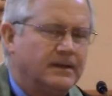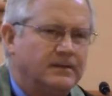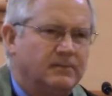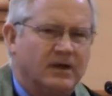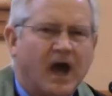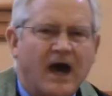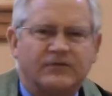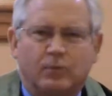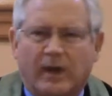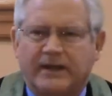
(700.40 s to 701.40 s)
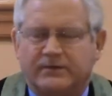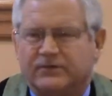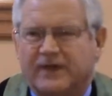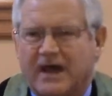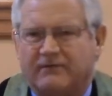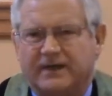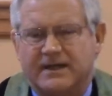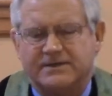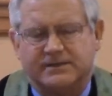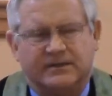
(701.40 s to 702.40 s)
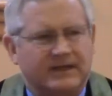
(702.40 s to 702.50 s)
But God's way to salvation